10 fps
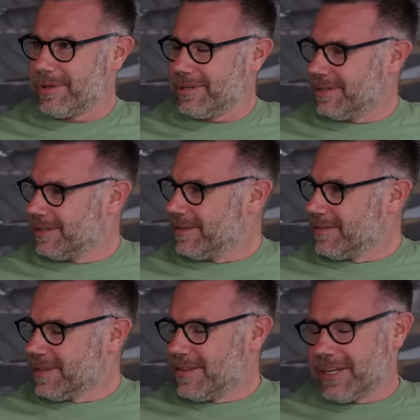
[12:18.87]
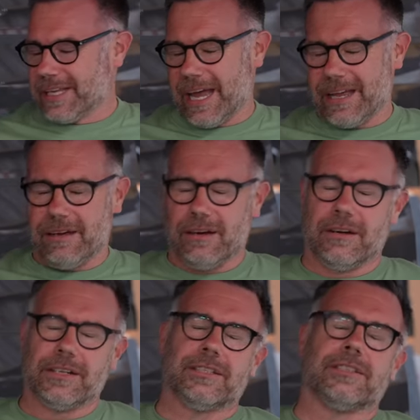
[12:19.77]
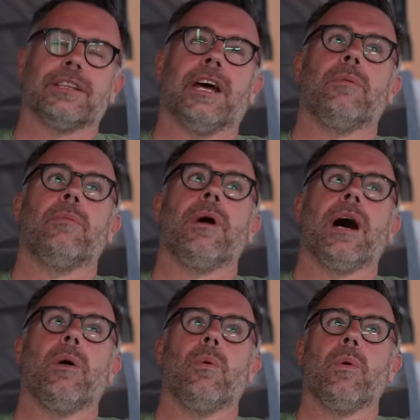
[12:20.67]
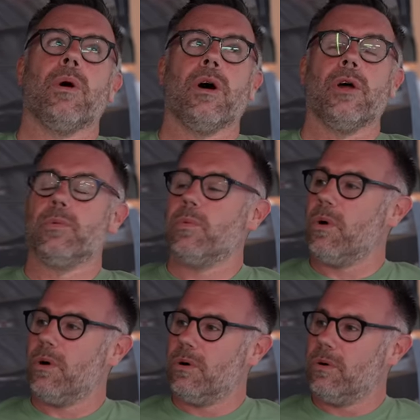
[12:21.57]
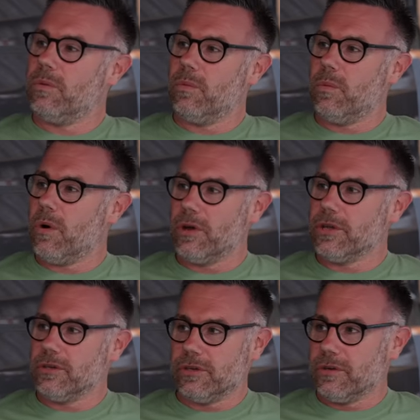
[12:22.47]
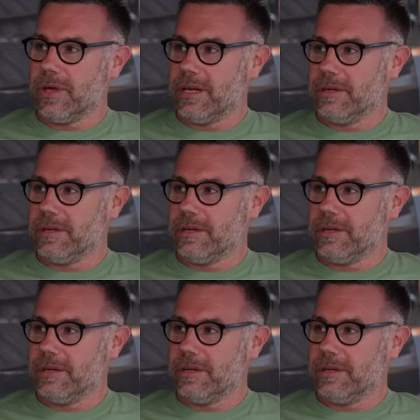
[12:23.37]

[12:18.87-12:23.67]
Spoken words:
And the gap, he's just like, my word, what are you doing?